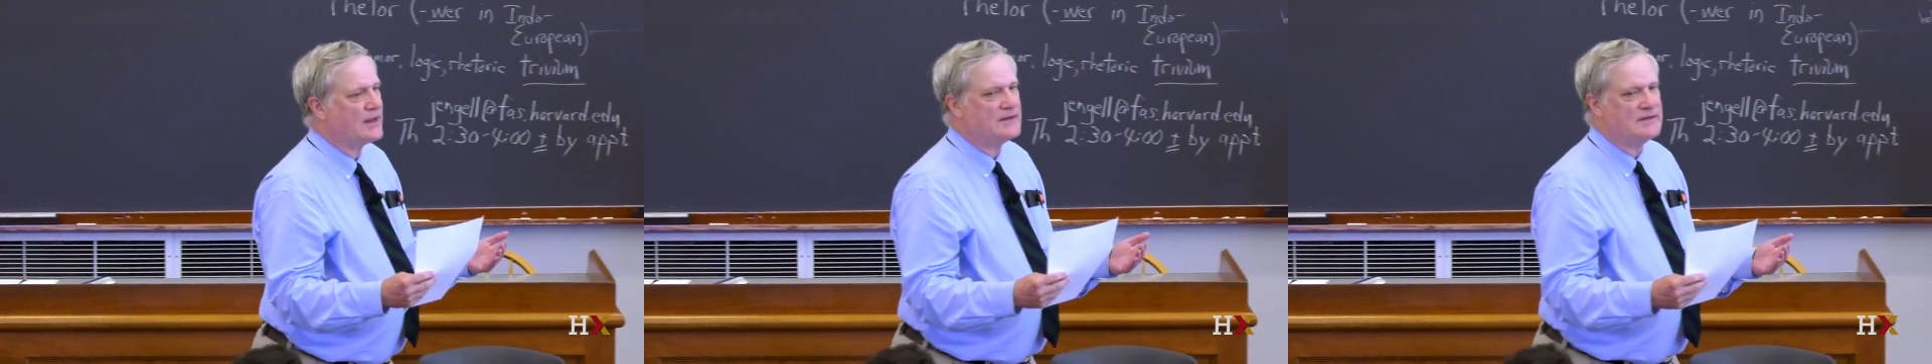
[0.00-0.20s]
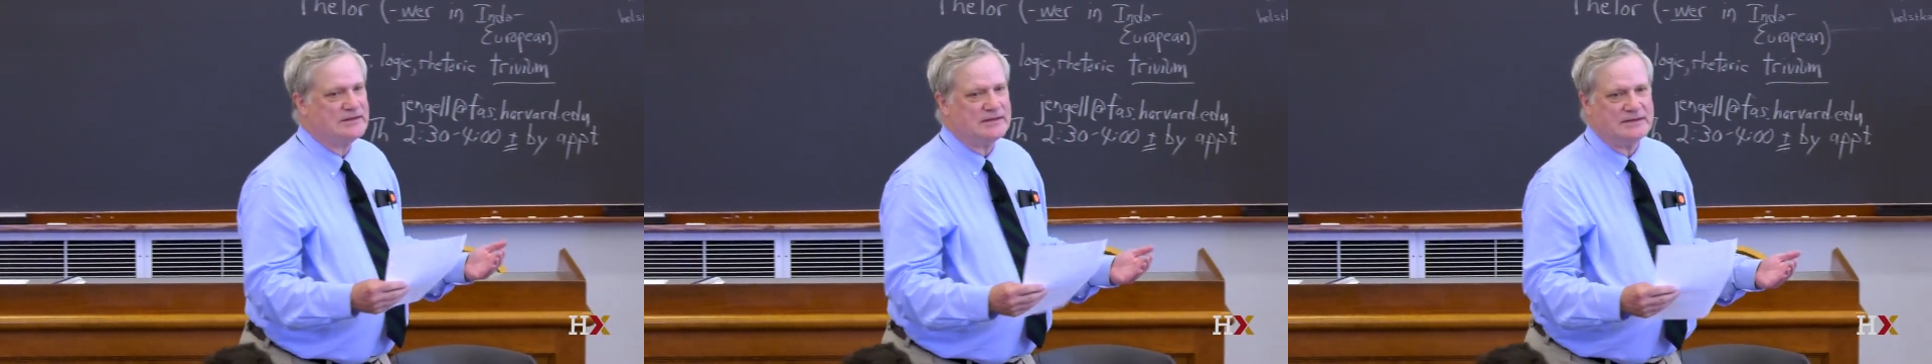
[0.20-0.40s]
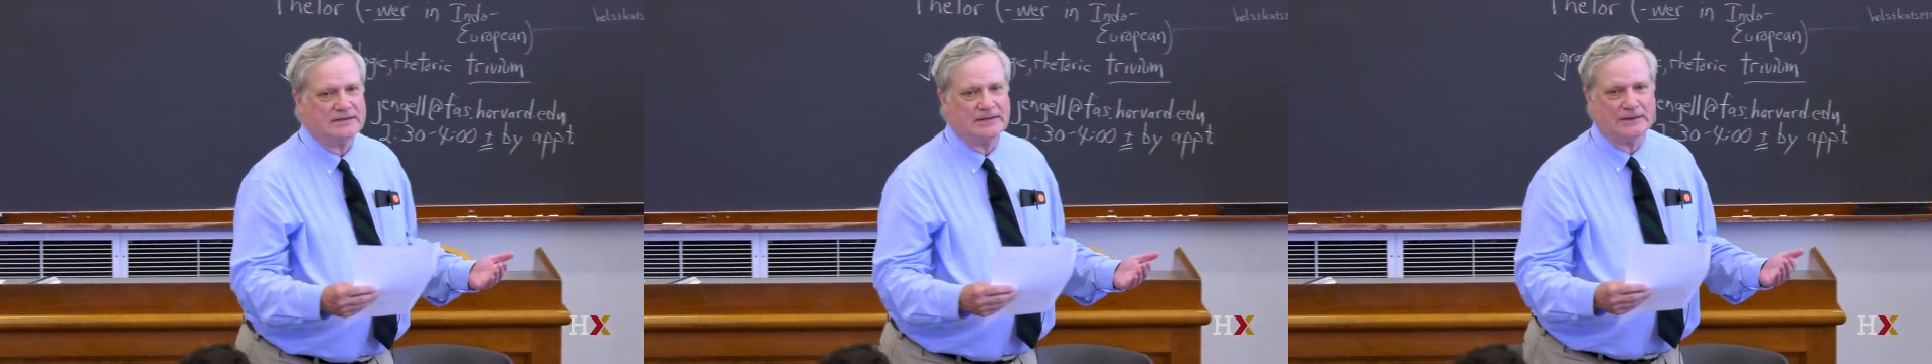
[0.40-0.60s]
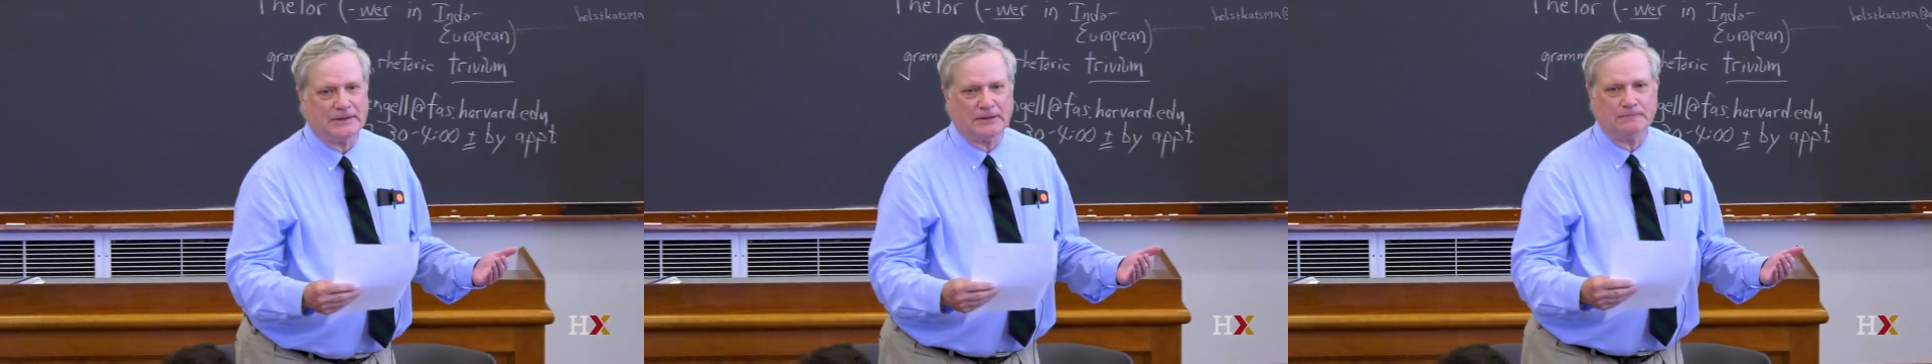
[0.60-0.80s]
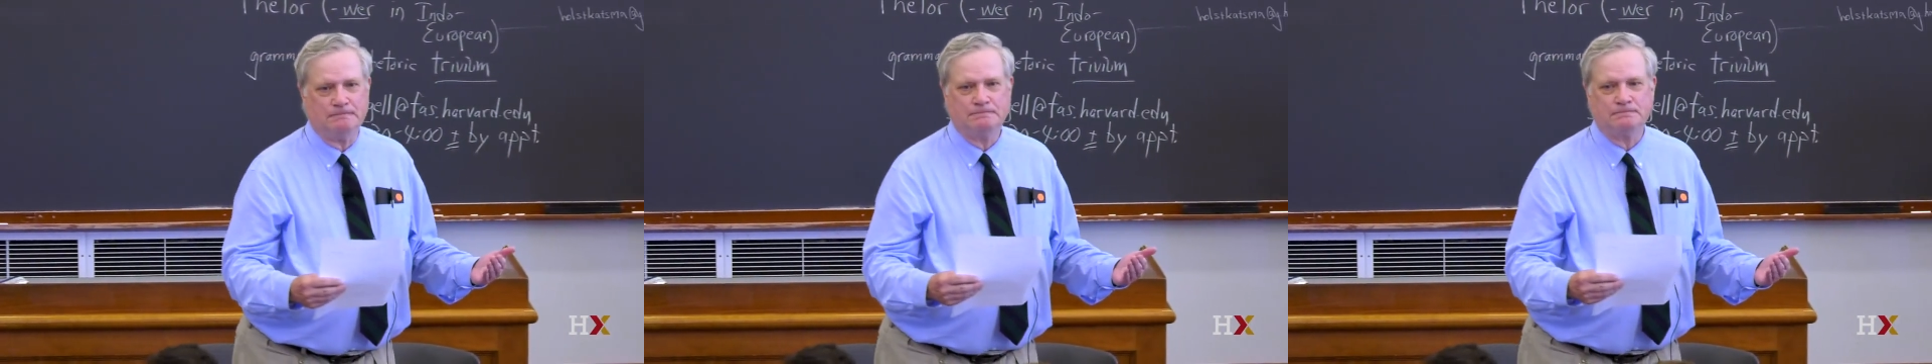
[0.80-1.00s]
and detail.
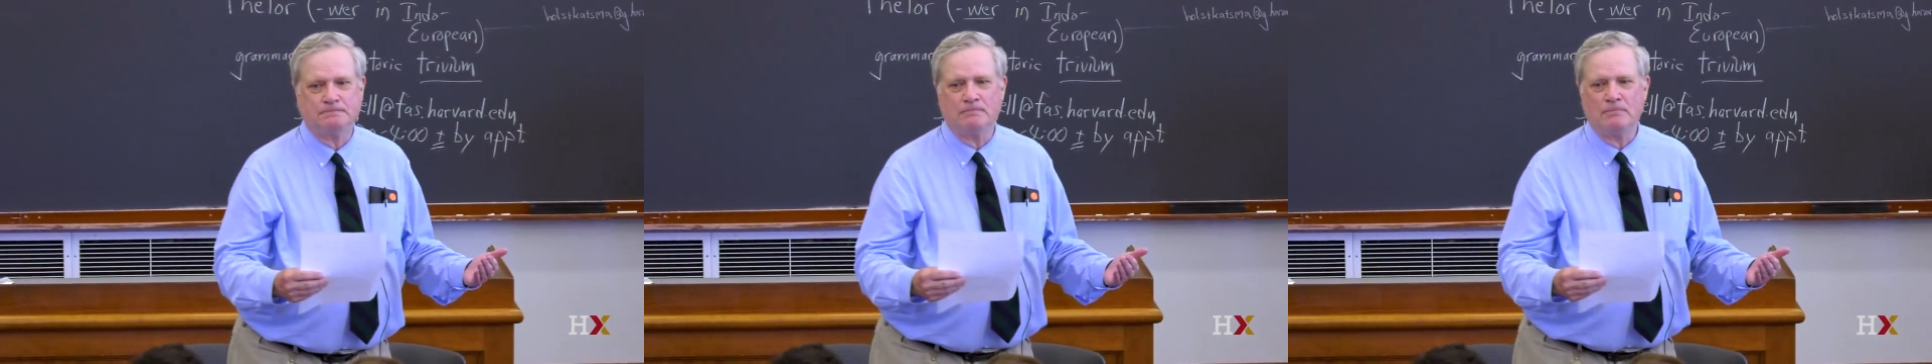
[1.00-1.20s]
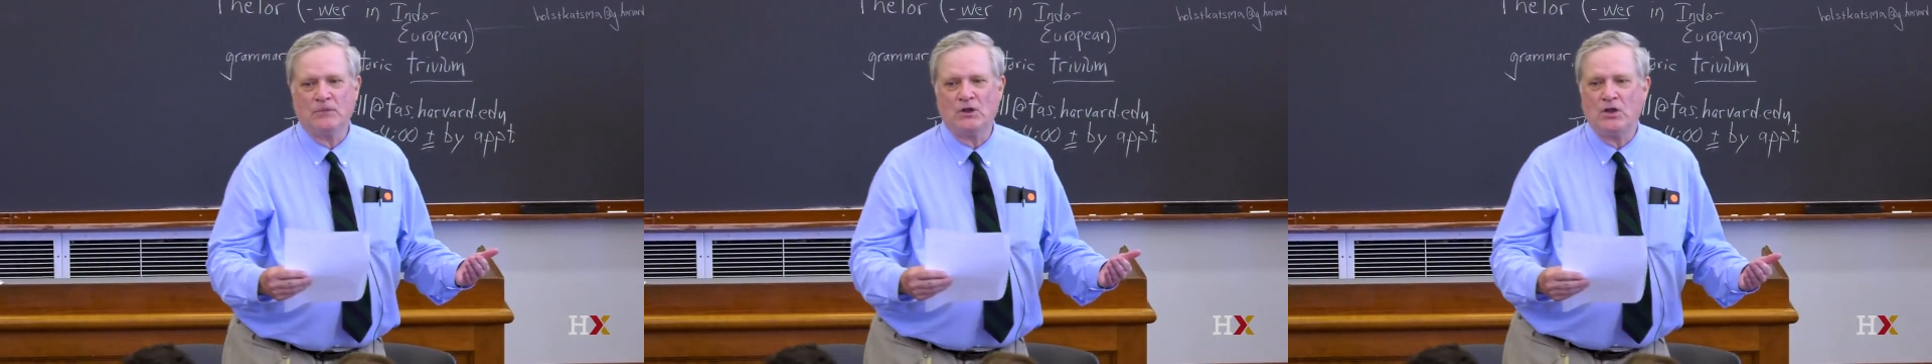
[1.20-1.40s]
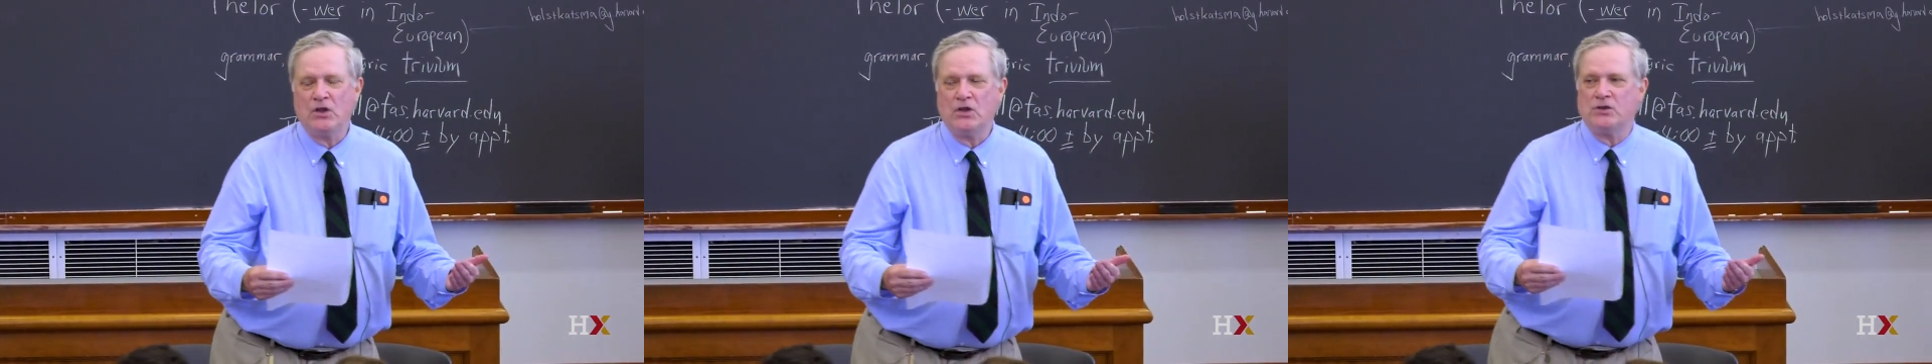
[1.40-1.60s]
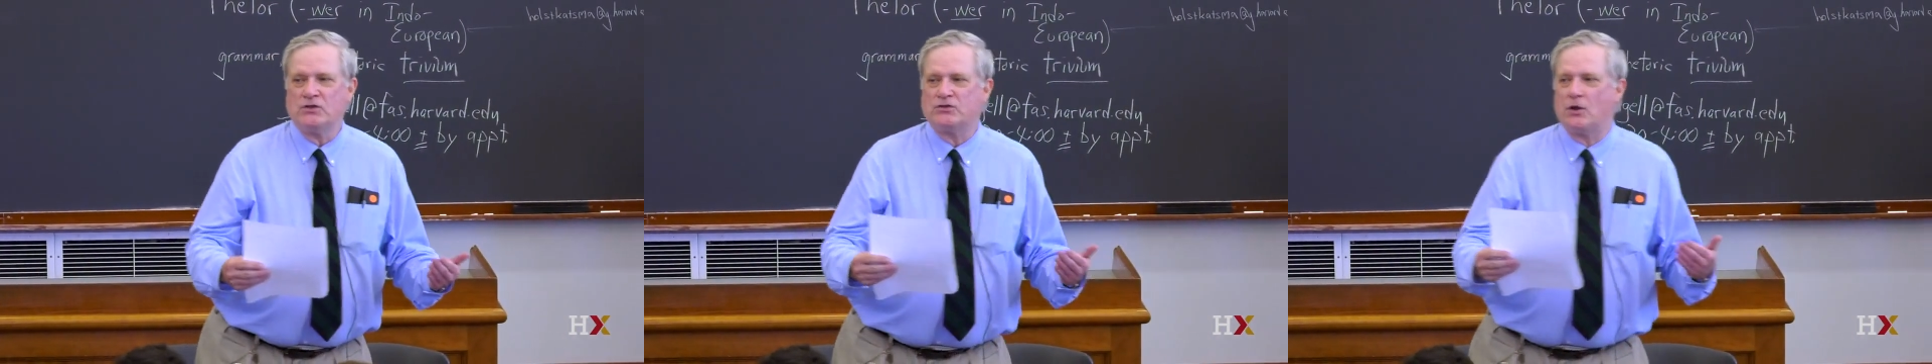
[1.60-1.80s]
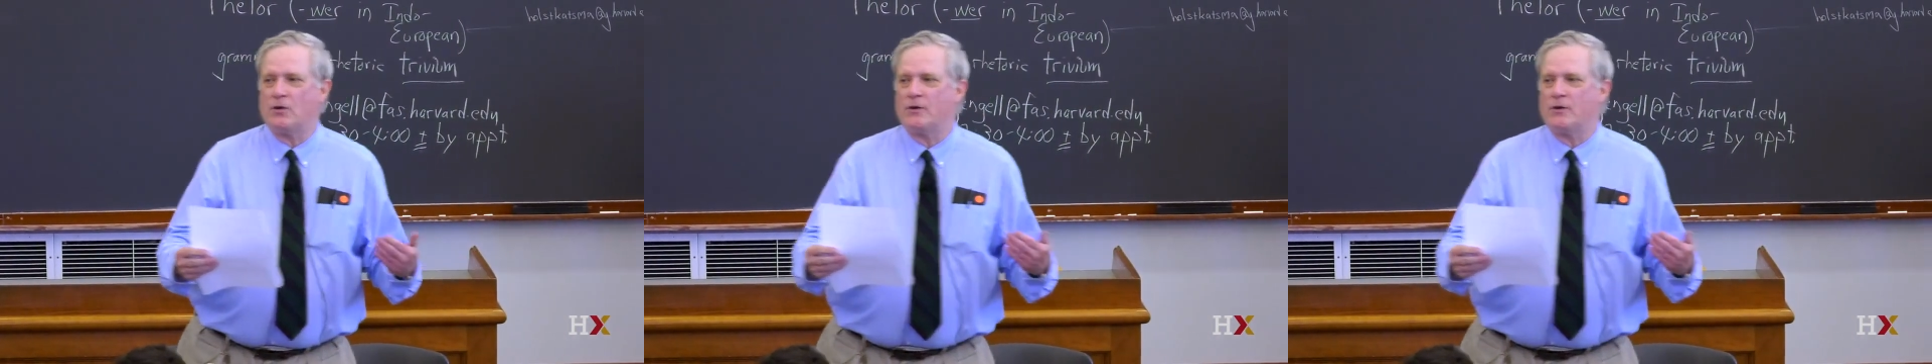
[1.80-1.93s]
So